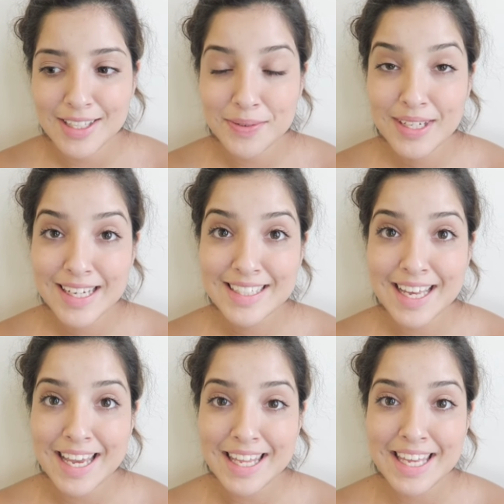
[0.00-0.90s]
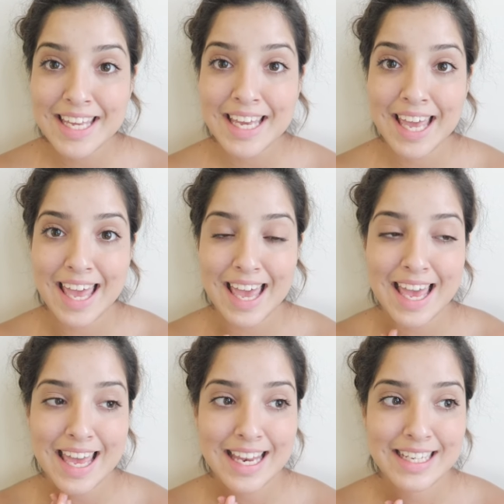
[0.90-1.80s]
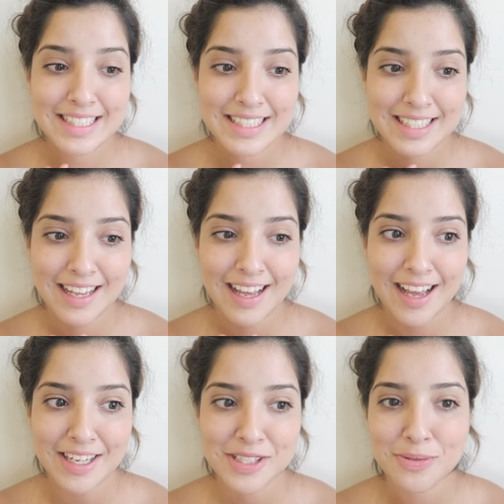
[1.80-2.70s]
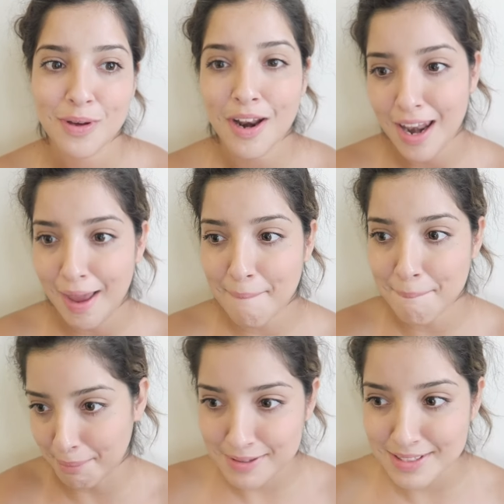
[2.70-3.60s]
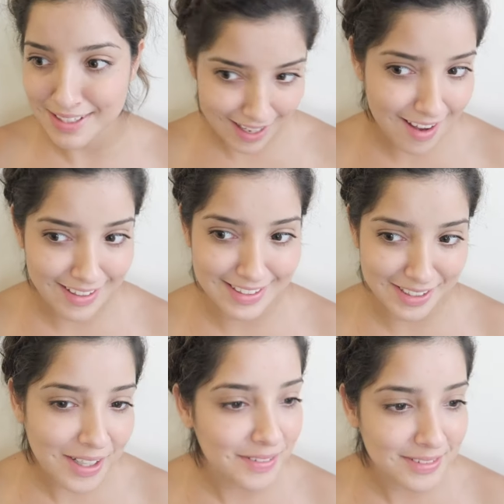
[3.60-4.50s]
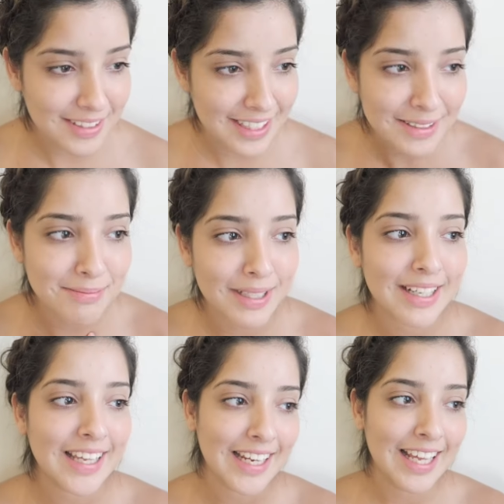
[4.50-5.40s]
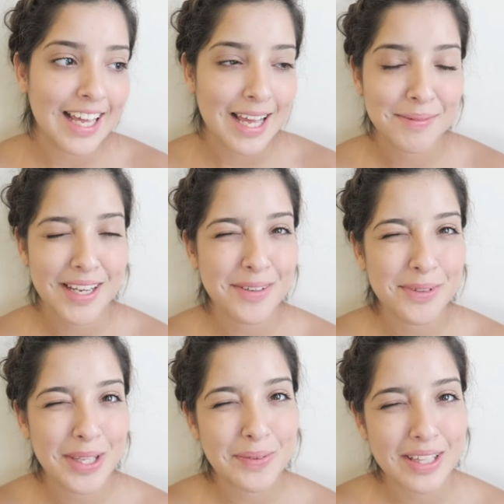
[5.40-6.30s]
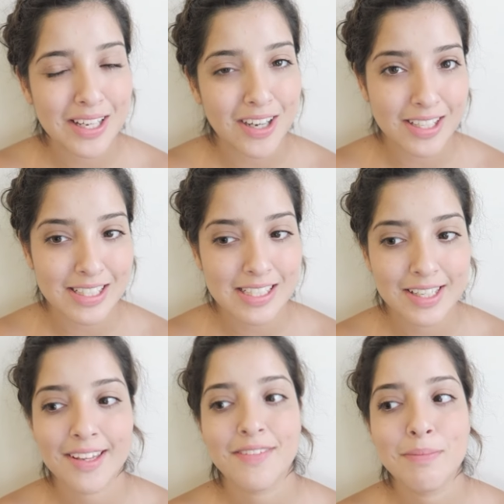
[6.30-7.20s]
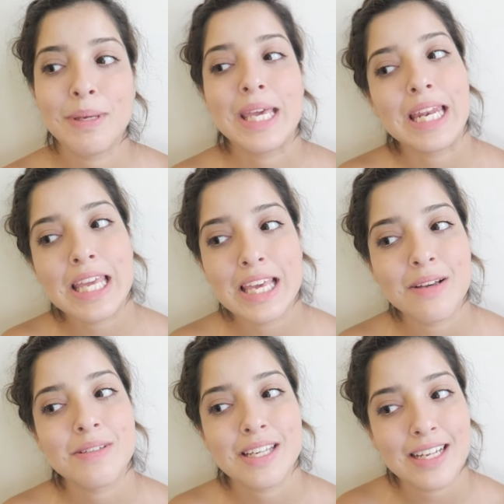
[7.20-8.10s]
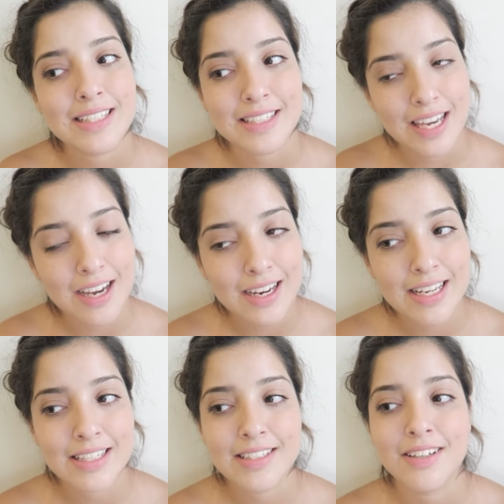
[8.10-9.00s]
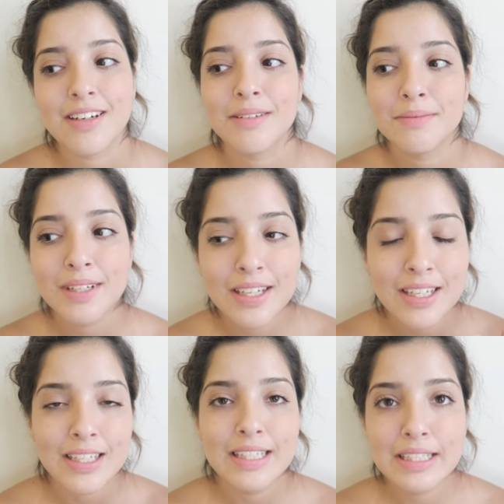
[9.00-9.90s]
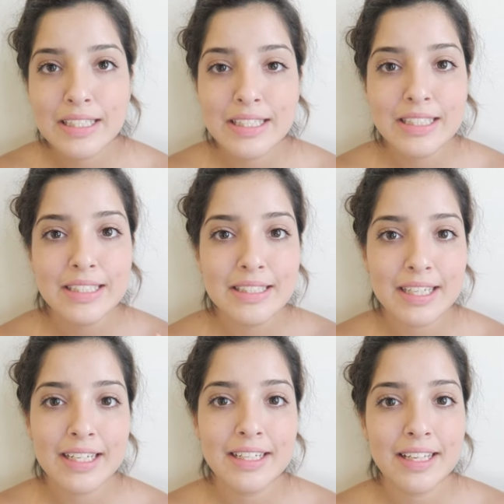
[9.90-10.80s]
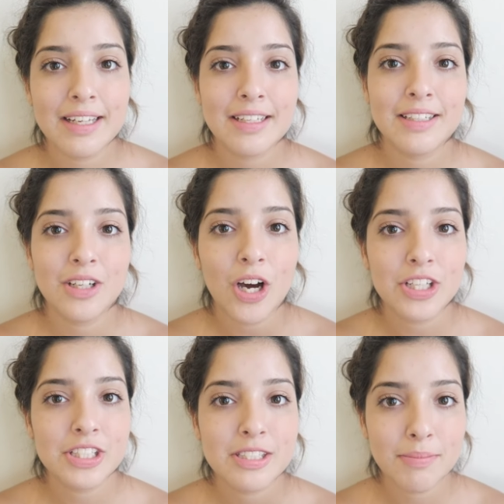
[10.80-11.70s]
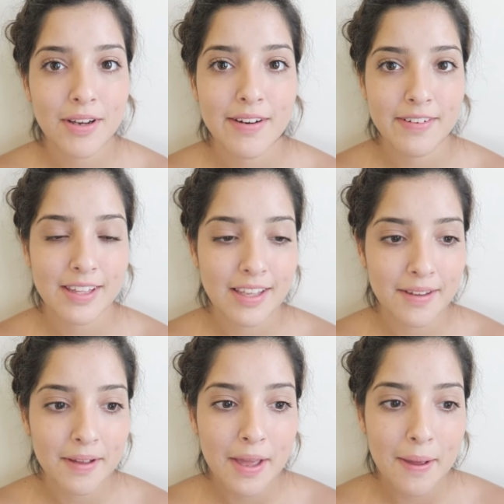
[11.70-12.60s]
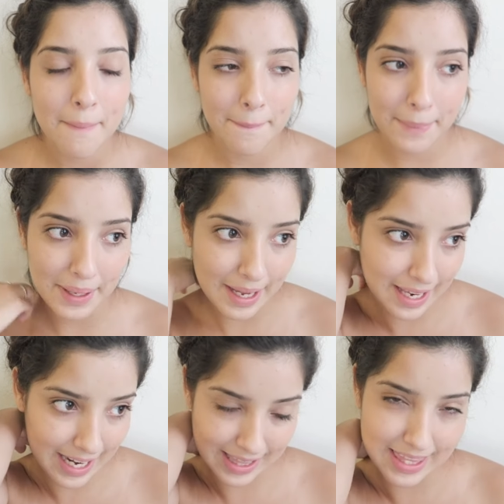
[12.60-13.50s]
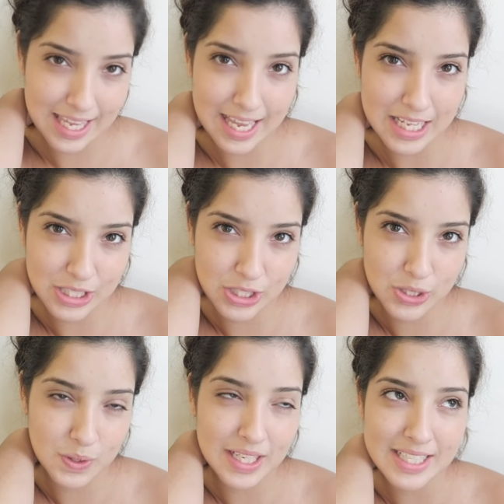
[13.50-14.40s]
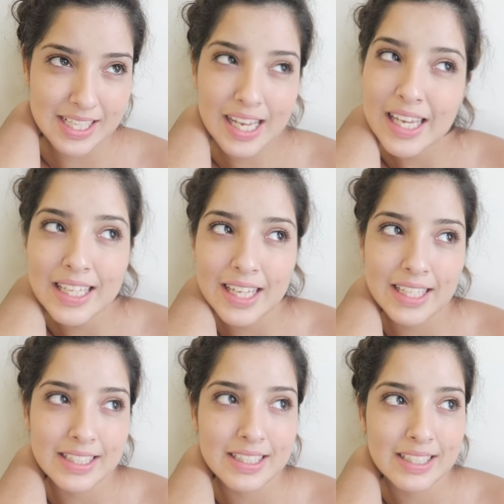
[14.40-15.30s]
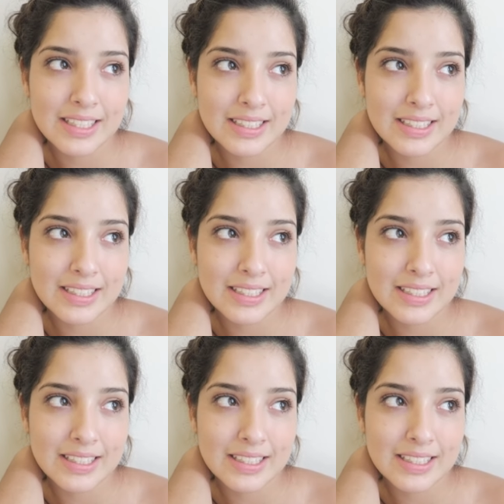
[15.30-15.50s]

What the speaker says: it's really exciting, and I just want to like burst it out and tell everyone, but I'm kind of really, really cautious because of the beginning. It was kind of scary, so I'm kind of like cautious about everything. But I think as soon as I like